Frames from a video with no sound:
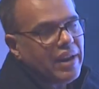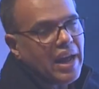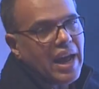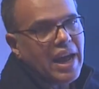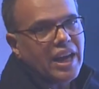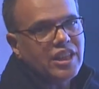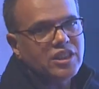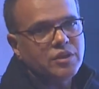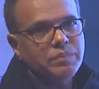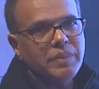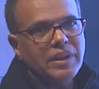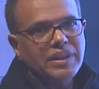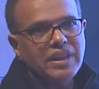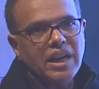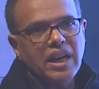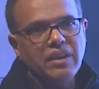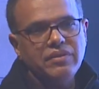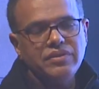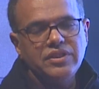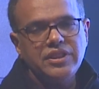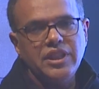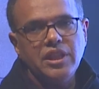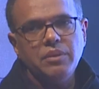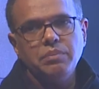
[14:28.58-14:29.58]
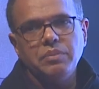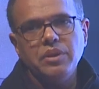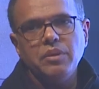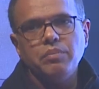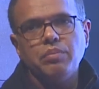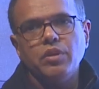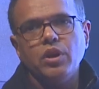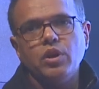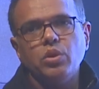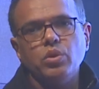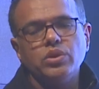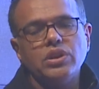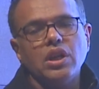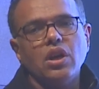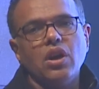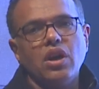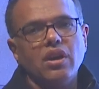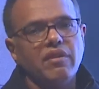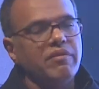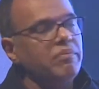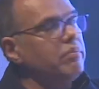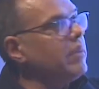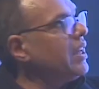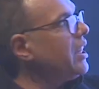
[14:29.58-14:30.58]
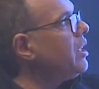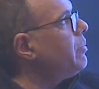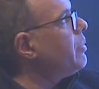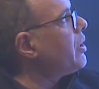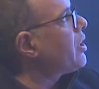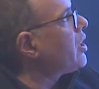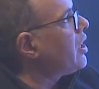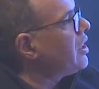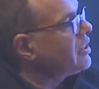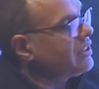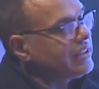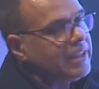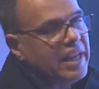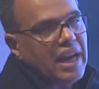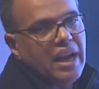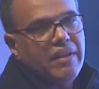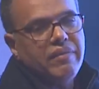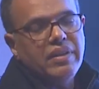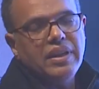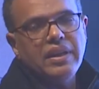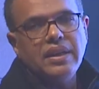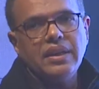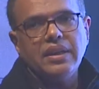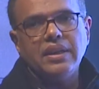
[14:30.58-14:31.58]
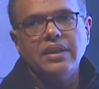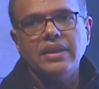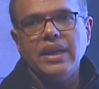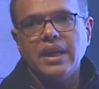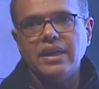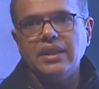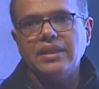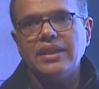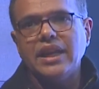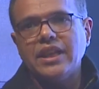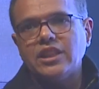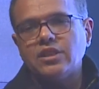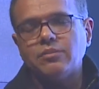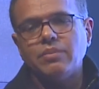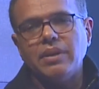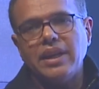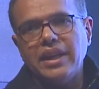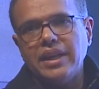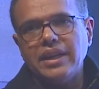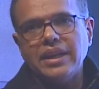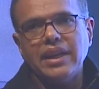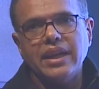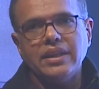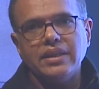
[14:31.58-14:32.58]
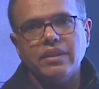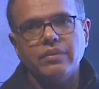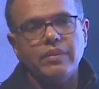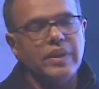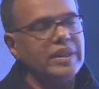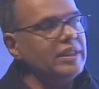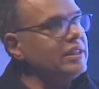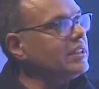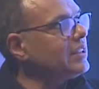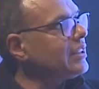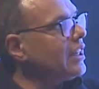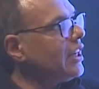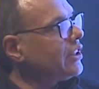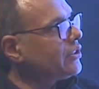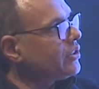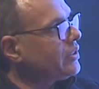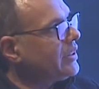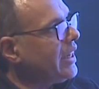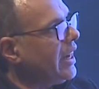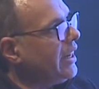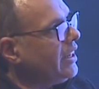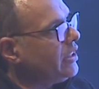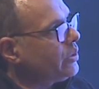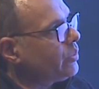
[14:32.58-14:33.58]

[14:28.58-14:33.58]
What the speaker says: aspect, I've seen people lose a lot of money because they haven't done tax planning at the very start. So that is